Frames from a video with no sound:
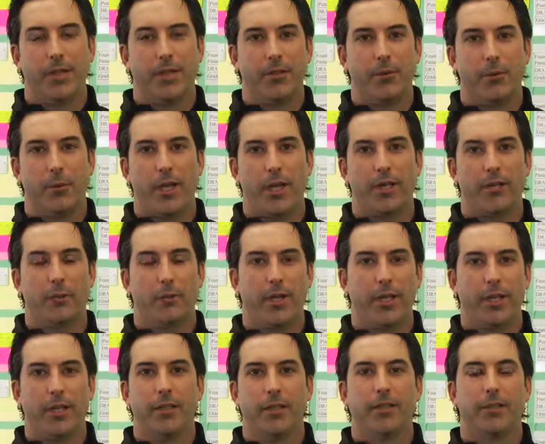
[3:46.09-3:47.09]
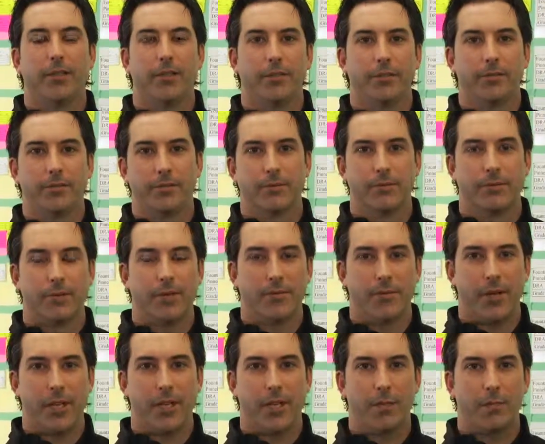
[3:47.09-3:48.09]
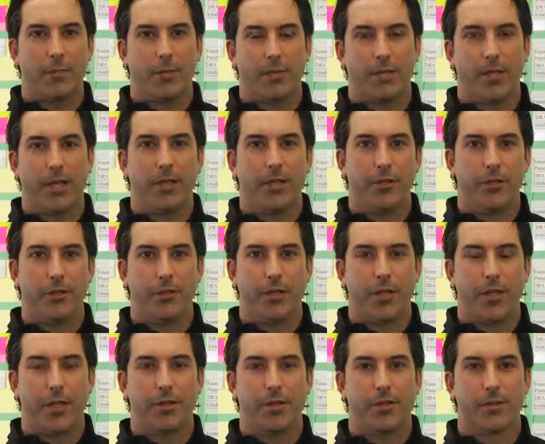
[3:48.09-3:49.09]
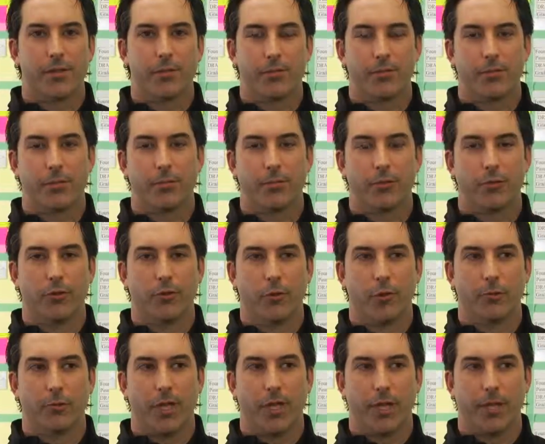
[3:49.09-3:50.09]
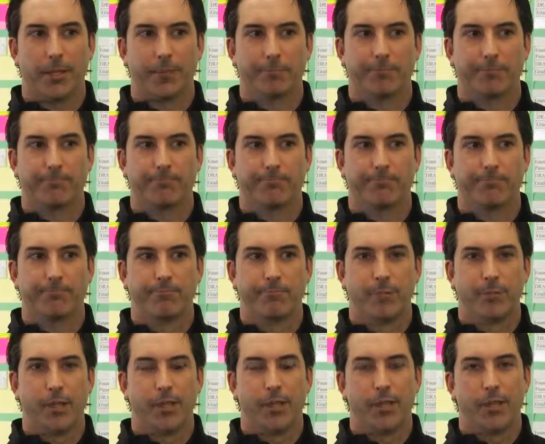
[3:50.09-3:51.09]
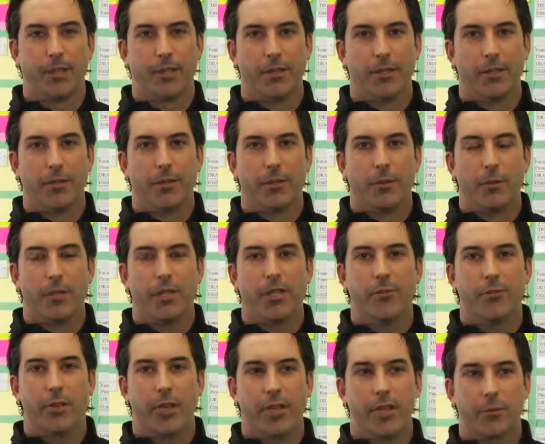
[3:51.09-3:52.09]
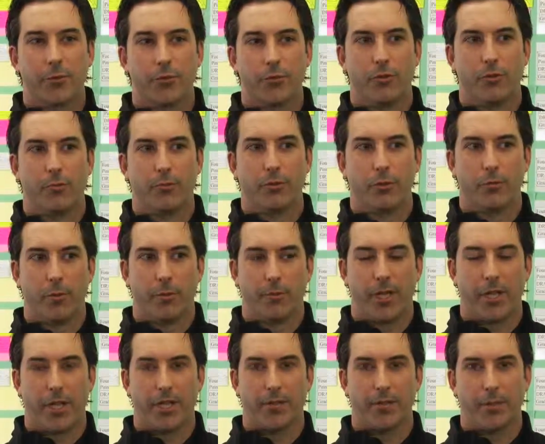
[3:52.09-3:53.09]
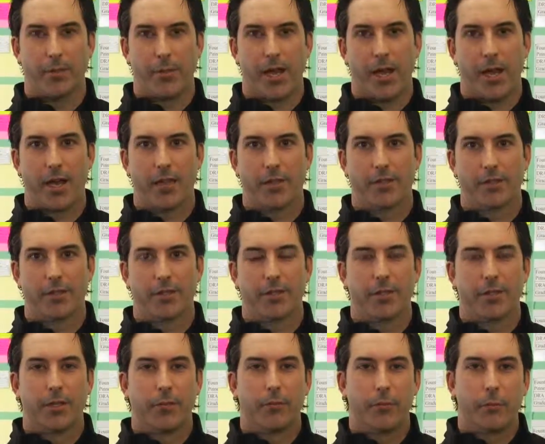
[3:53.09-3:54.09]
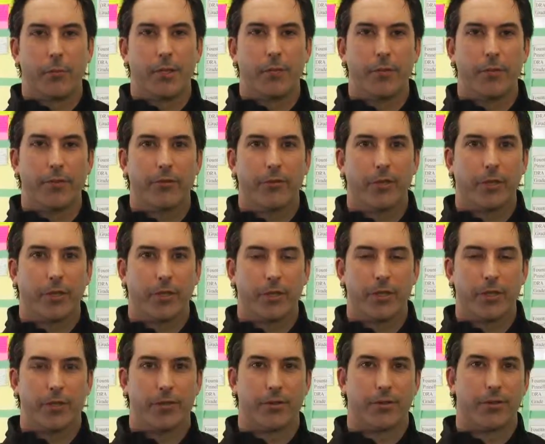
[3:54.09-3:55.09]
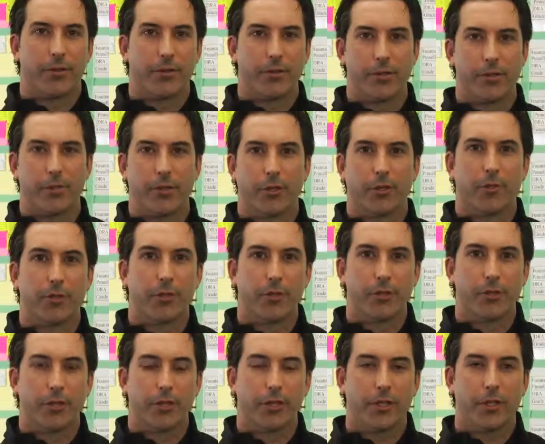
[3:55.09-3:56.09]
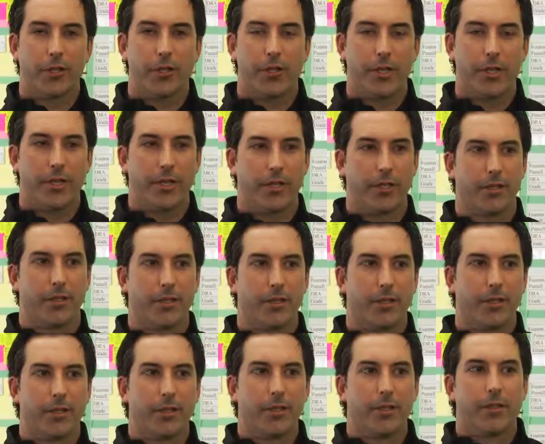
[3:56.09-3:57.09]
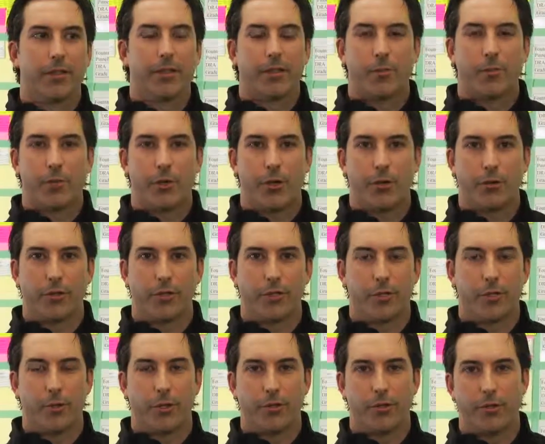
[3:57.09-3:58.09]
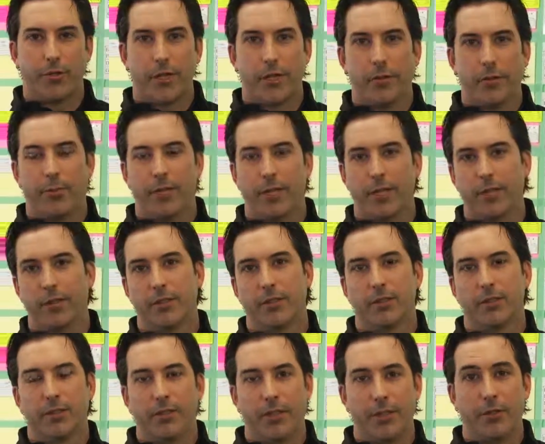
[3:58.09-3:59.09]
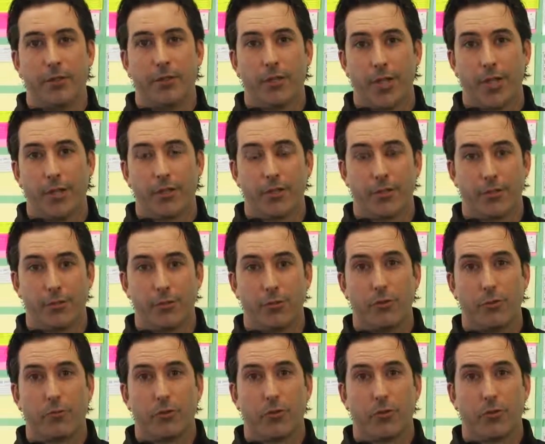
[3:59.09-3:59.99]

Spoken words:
in the way that we develop and utilize a school improvement plan. We developed school improvement plans in the past, but what we've learned, there's some crucial and unique components about developing and utilizing a school